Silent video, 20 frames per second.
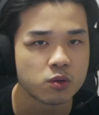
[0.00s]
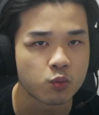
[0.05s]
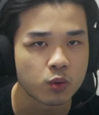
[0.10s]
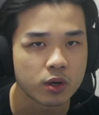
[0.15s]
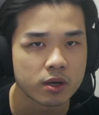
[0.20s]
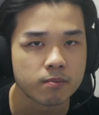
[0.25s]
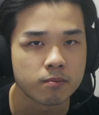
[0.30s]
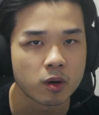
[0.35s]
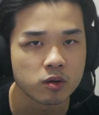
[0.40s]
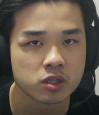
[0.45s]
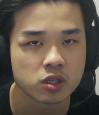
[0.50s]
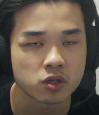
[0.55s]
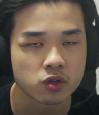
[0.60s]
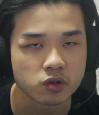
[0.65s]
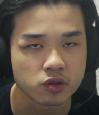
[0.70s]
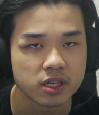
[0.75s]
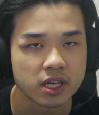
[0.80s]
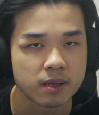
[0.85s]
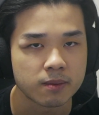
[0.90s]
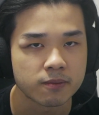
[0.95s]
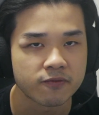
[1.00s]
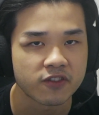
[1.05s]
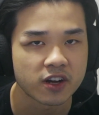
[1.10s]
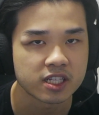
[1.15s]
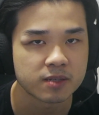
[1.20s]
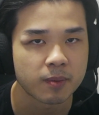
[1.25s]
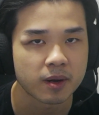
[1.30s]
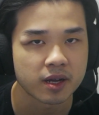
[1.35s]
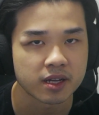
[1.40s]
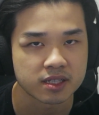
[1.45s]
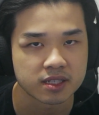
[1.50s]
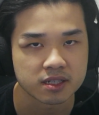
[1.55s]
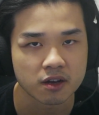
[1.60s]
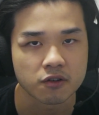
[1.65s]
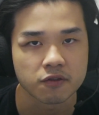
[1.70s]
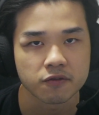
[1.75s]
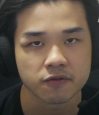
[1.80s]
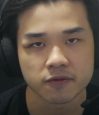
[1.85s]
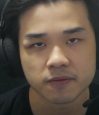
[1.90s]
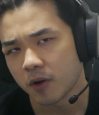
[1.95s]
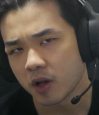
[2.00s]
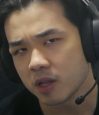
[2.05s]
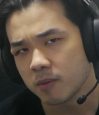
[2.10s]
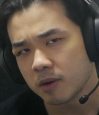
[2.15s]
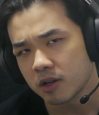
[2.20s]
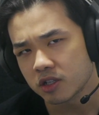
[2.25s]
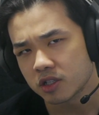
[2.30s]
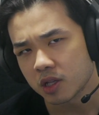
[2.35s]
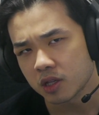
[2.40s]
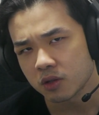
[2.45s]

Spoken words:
to win most early game fights by itself. Volibear's